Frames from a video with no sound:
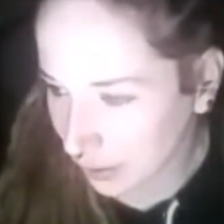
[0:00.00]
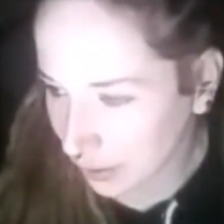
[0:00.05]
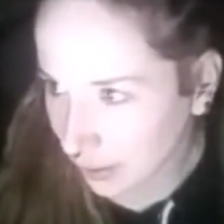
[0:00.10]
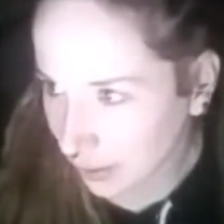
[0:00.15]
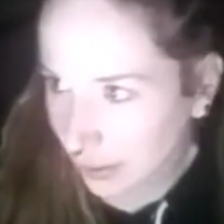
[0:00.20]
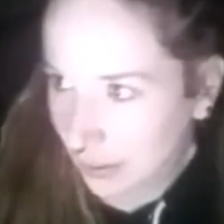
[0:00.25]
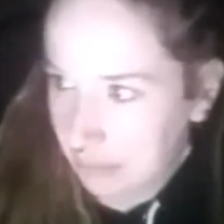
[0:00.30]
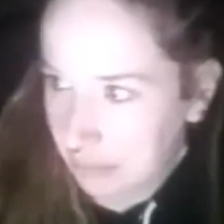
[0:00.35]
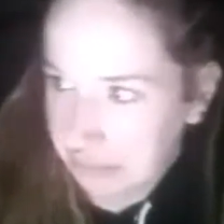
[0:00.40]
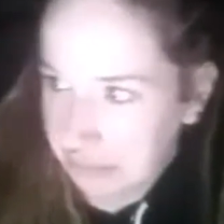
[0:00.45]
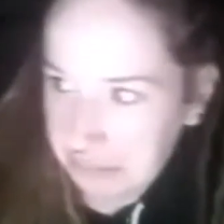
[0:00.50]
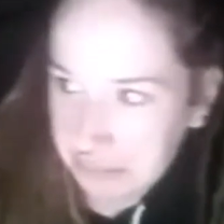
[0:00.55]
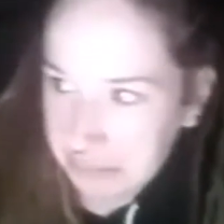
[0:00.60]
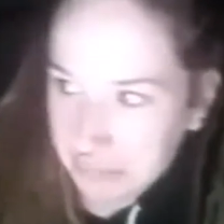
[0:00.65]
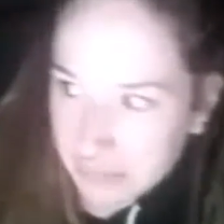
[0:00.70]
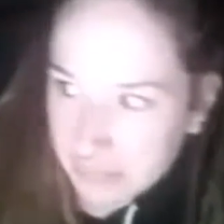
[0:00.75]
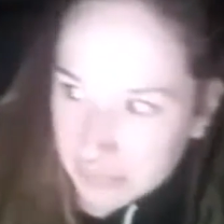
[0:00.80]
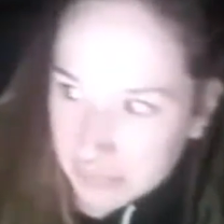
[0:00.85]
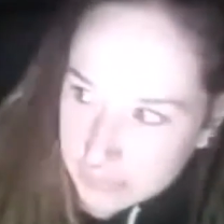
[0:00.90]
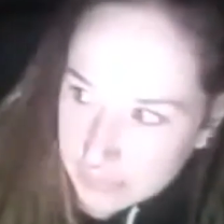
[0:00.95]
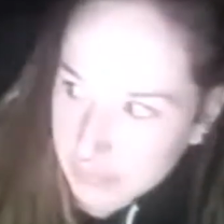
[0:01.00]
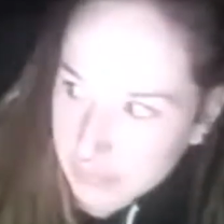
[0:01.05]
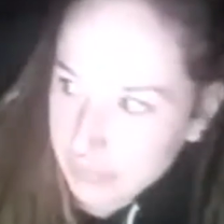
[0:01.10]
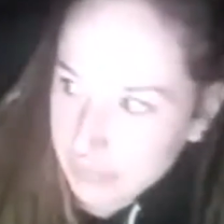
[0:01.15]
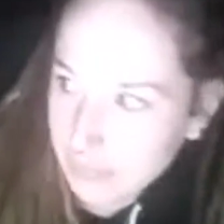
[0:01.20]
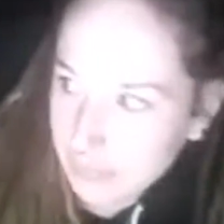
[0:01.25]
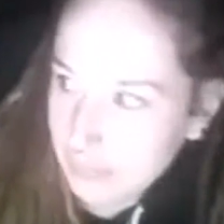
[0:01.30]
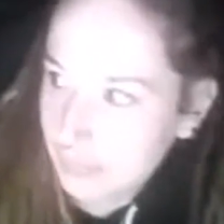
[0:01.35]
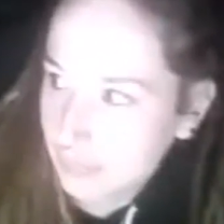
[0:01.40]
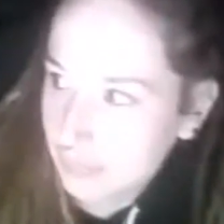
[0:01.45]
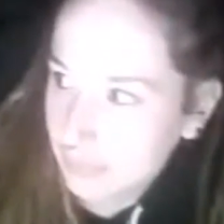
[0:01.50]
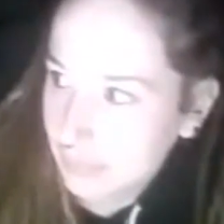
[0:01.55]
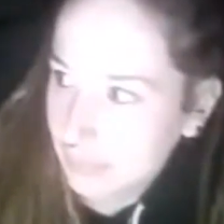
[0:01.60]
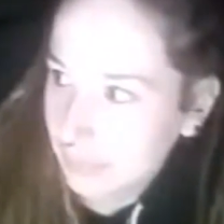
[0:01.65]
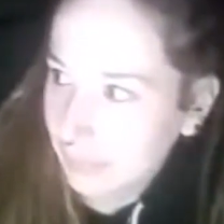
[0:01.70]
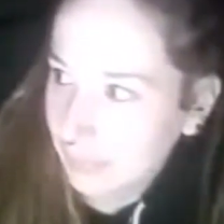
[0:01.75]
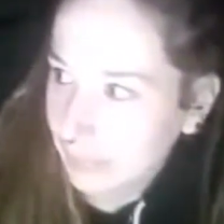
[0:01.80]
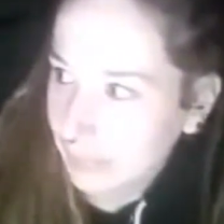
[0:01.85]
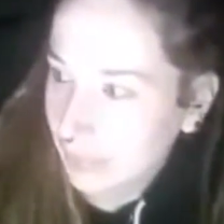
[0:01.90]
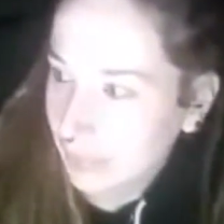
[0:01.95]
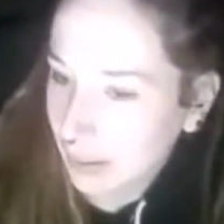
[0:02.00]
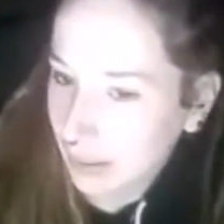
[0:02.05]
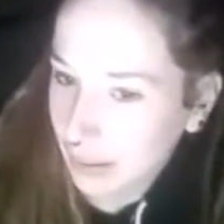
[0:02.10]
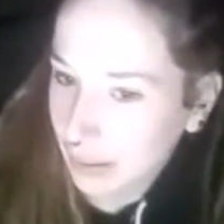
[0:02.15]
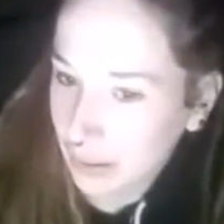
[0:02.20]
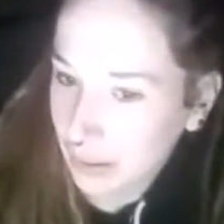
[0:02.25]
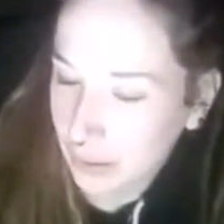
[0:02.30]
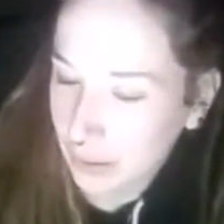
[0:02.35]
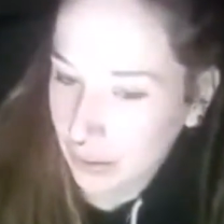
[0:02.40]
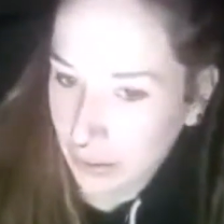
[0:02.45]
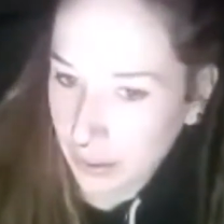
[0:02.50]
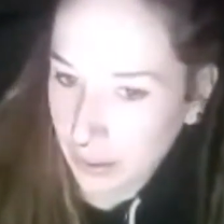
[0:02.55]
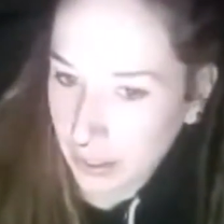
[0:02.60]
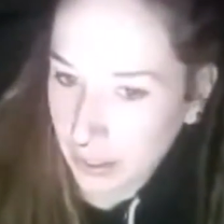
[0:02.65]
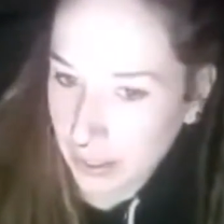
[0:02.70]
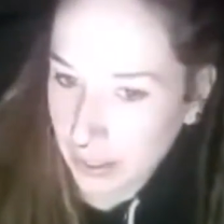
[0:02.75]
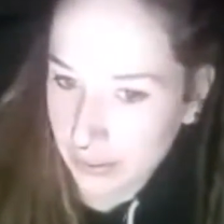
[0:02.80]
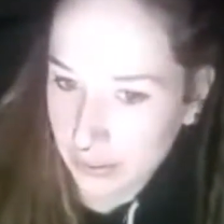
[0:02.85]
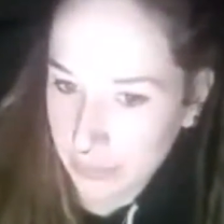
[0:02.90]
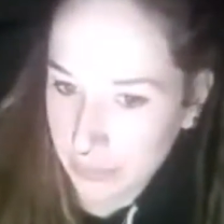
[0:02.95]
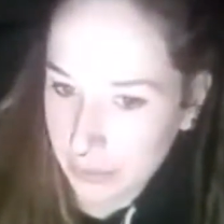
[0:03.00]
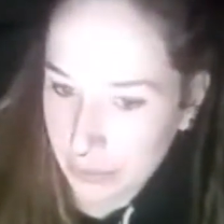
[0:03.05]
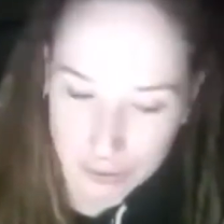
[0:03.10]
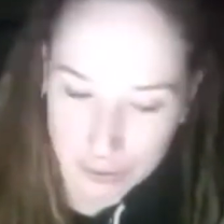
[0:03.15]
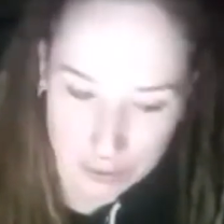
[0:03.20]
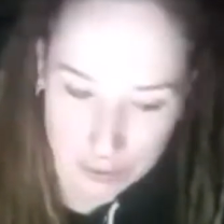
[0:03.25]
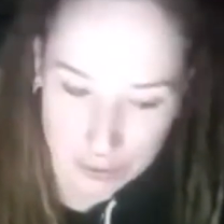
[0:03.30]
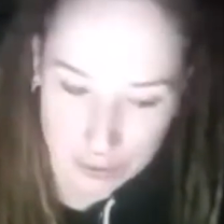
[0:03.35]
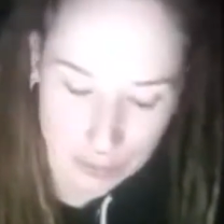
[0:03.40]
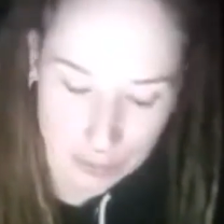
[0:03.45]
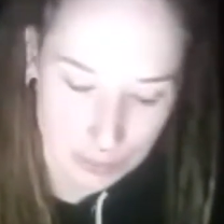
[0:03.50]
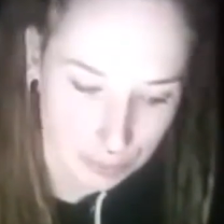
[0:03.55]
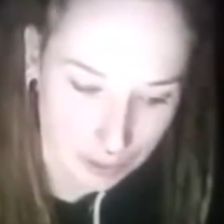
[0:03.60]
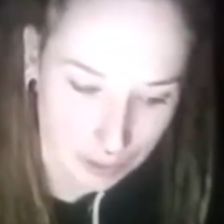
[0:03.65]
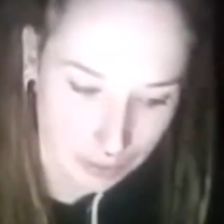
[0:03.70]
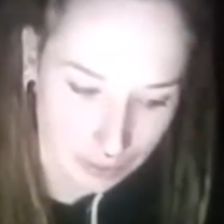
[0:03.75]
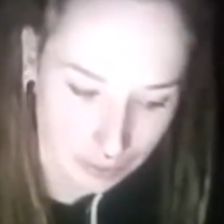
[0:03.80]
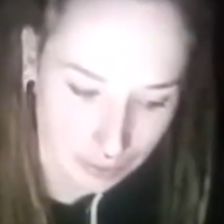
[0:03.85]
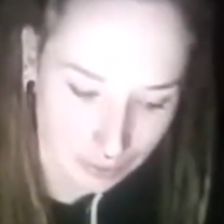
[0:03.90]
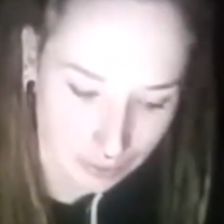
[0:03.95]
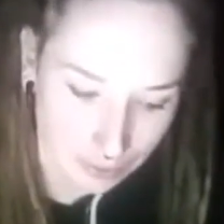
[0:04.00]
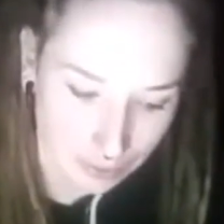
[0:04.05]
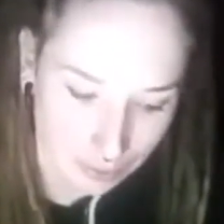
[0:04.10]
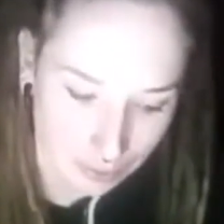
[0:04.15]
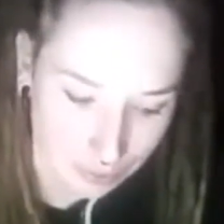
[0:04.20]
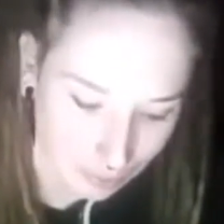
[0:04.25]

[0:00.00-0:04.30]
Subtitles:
you're not going to ask some spirit to give you a lot